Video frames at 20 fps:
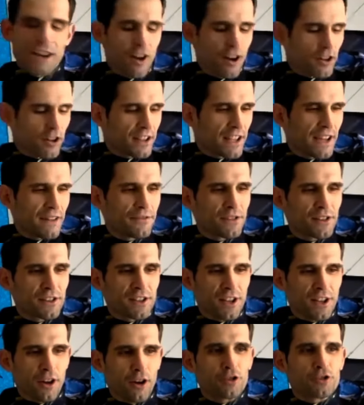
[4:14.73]
no,
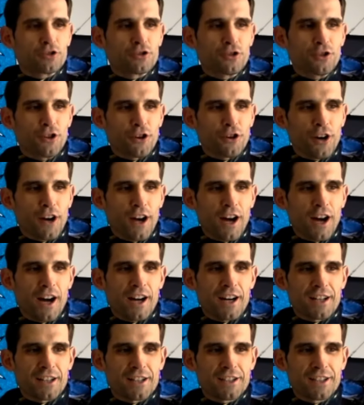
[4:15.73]
definitely. Also, your
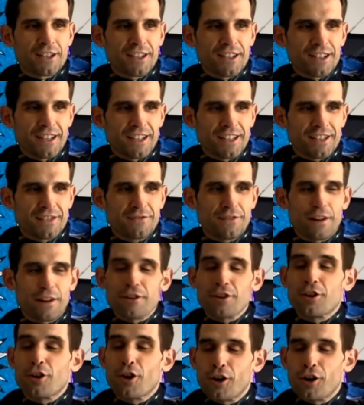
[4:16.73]
art is
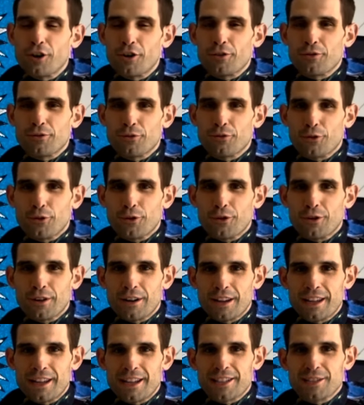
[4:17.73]
very colorful.
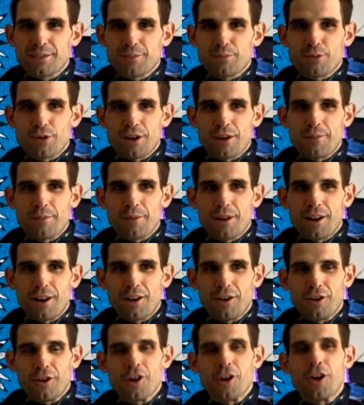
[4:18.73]
You express
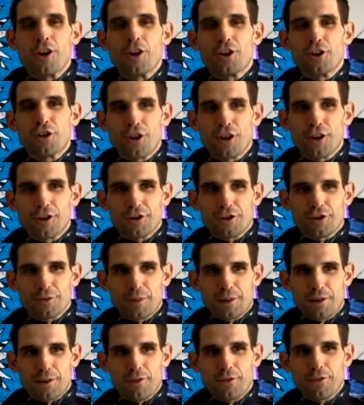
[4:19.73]
not only colors,
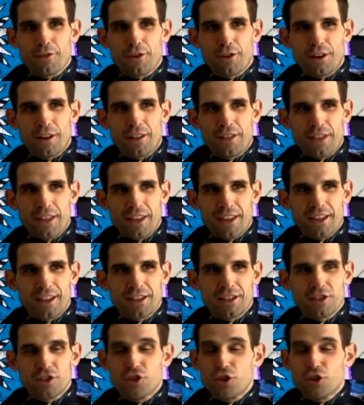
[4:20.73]
but also, I think,
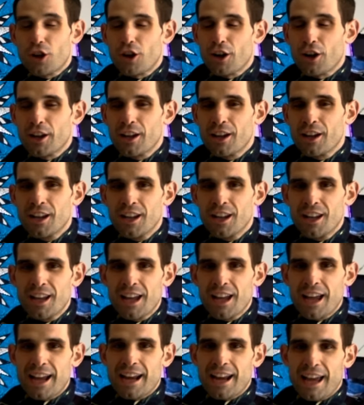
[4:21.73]
joy
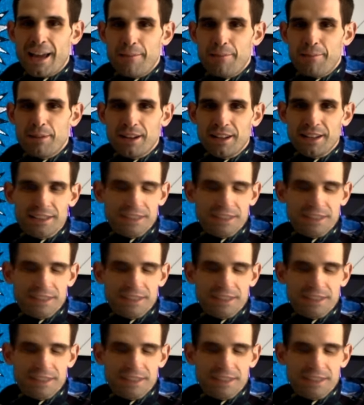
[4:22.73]
and happiness.